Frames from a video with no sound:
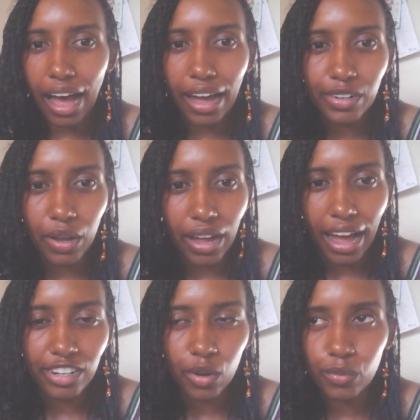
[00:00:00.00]

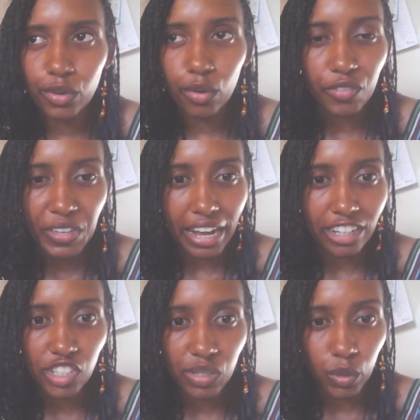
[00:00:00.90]
I don't know if he
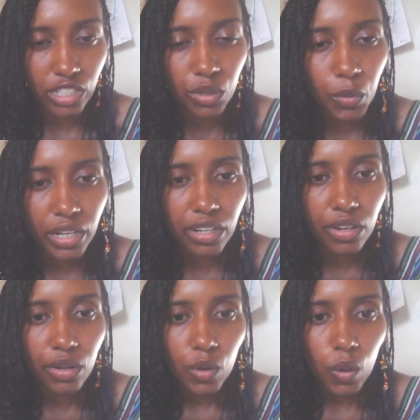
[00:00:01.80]
actually went to
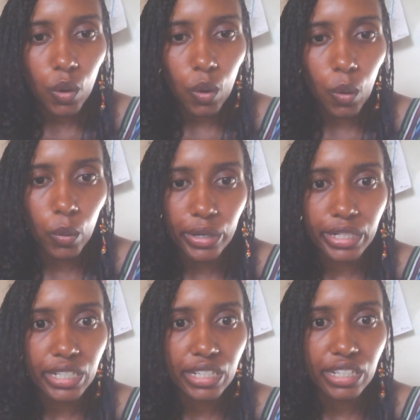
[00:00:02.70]
one,
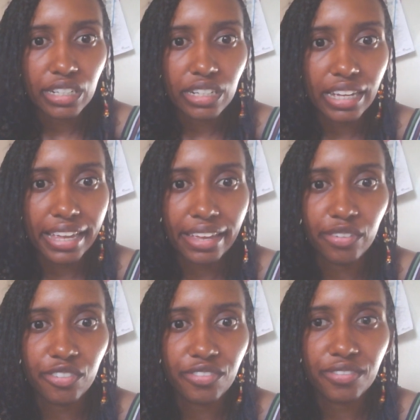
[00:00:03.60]
or if